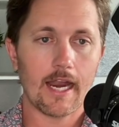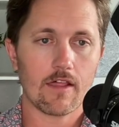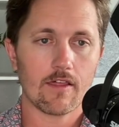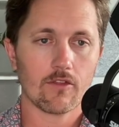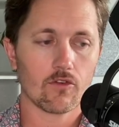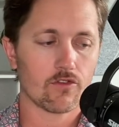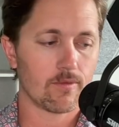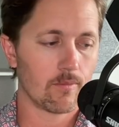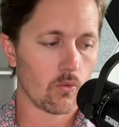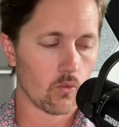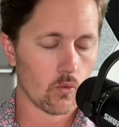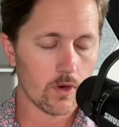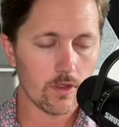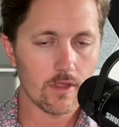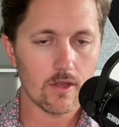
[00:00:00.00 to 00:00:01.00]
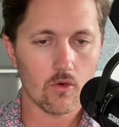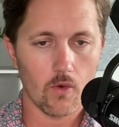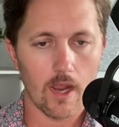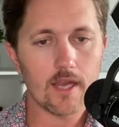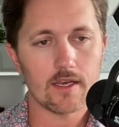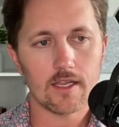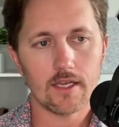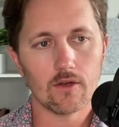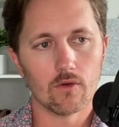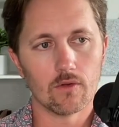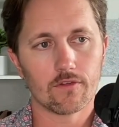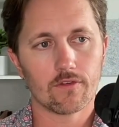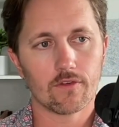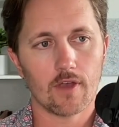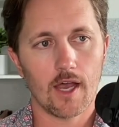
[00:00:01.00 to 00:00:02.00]
think there's some really great
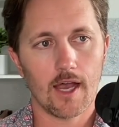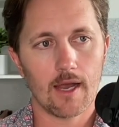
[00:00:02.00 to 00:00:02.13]
deals